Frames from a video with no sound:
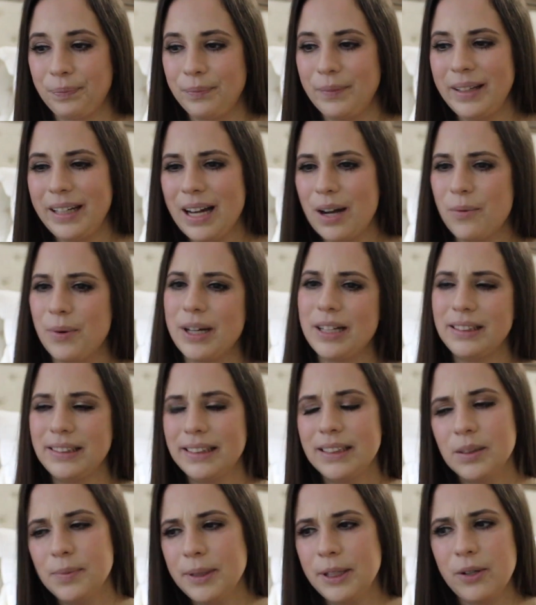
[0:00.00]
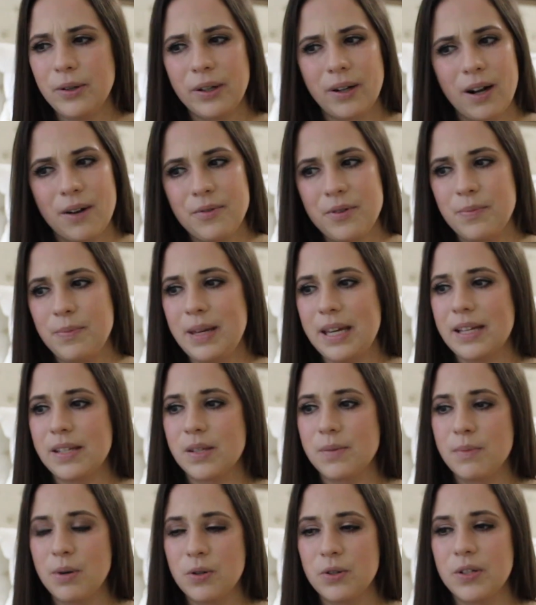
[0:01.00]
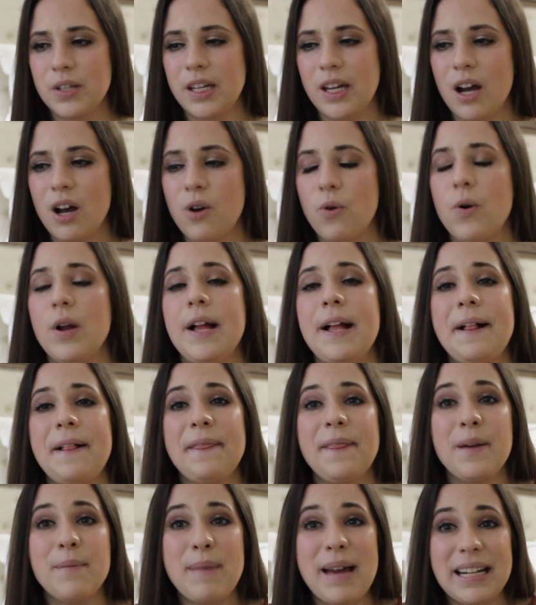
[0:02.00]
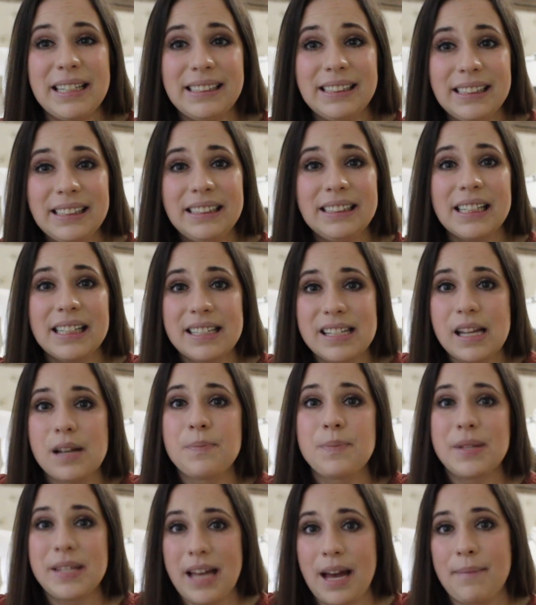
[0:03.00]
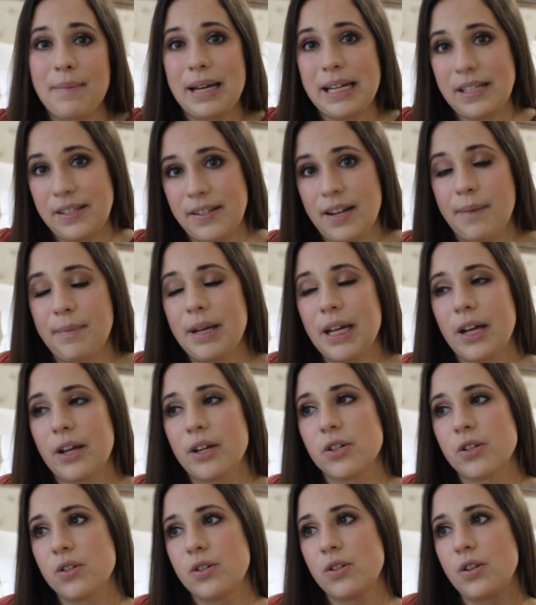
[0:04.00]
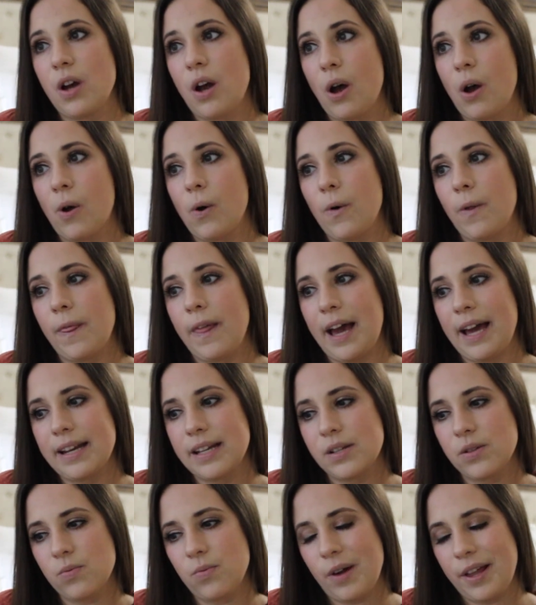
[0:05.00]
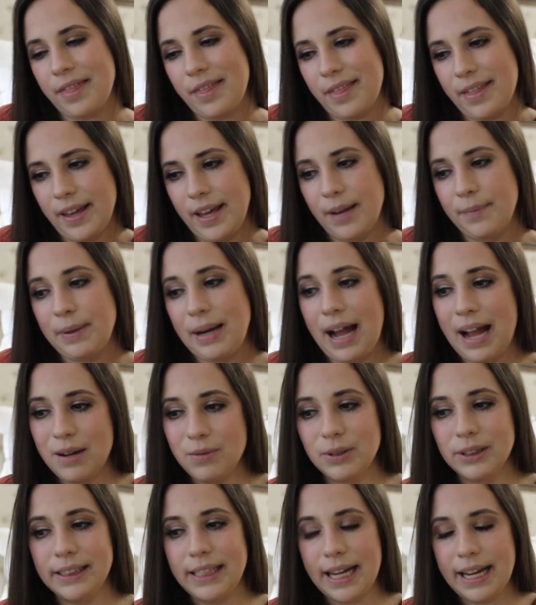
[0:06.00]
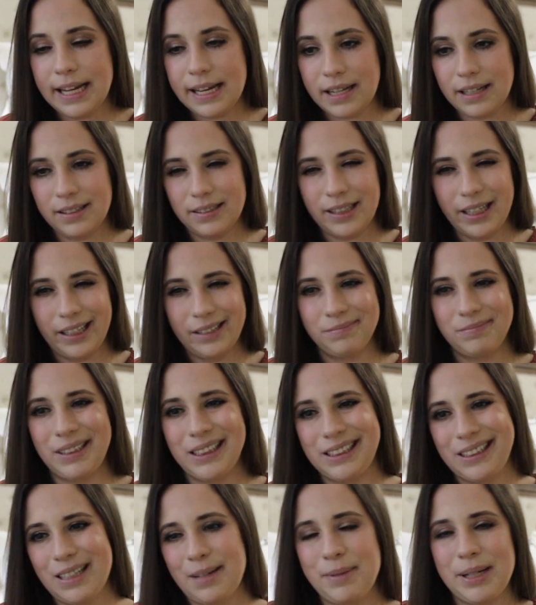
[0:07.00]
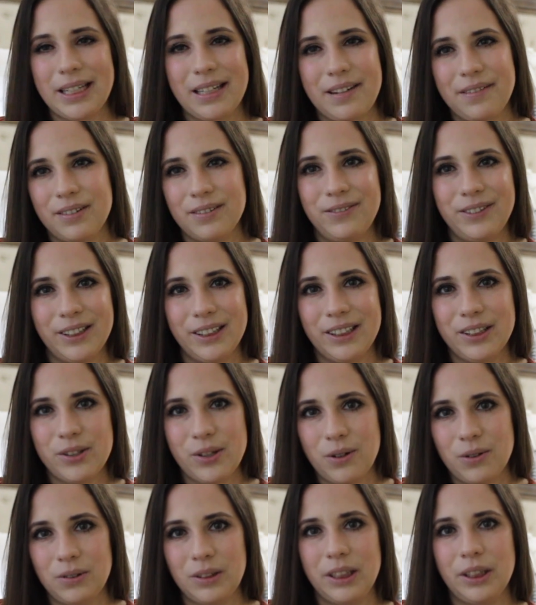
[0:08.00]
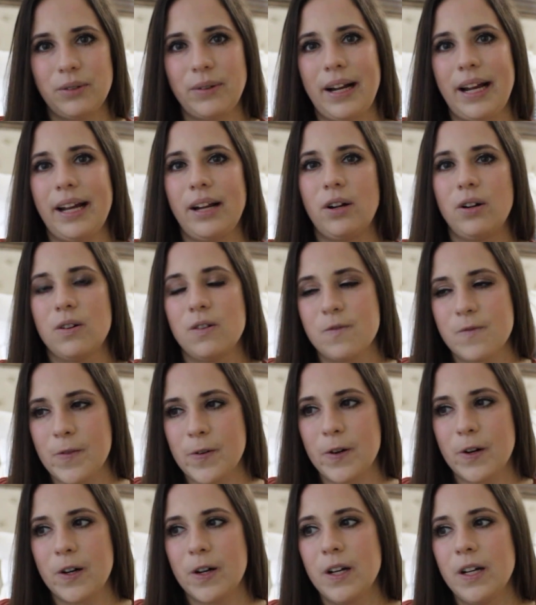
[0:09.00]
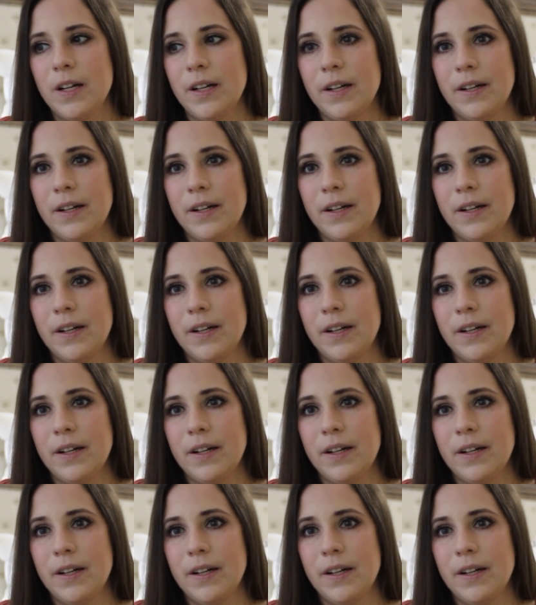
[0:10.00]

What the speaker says: But yeah, what else has been going on with me? It's mostly, oh, the medicine does upset my stomach. So that is one thing, but I will take like my stomach never feeling totally great over